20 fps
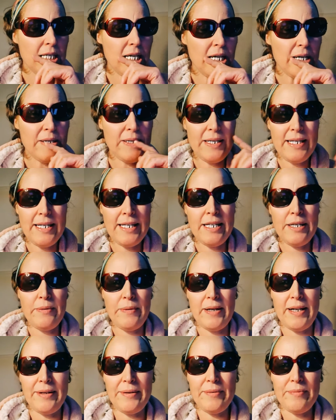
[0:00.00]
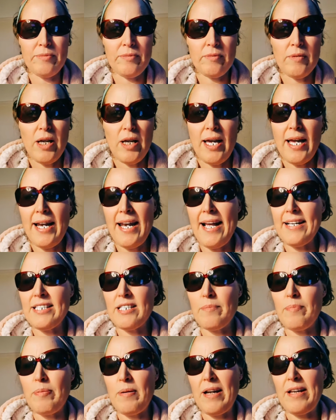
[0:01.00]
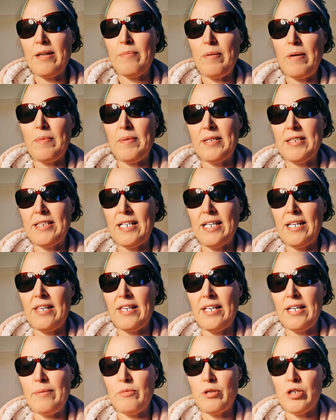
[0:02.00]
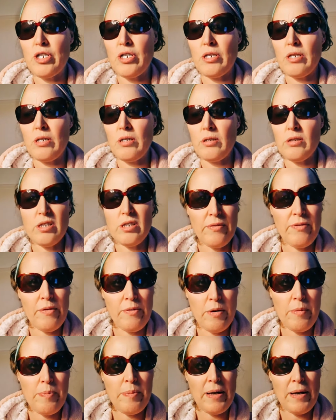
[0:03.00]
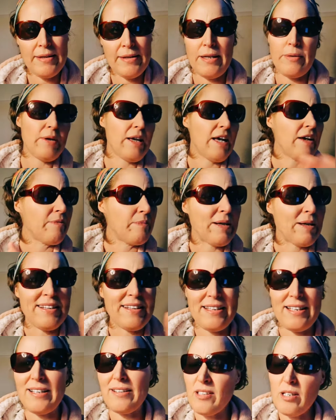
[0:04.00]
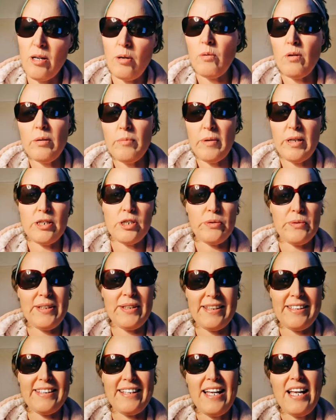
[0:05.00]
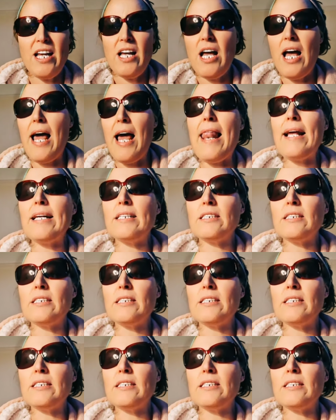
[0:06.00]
So anyway, Alexa, play the BBC theme. Did we replay that? We have played that. What am I doing?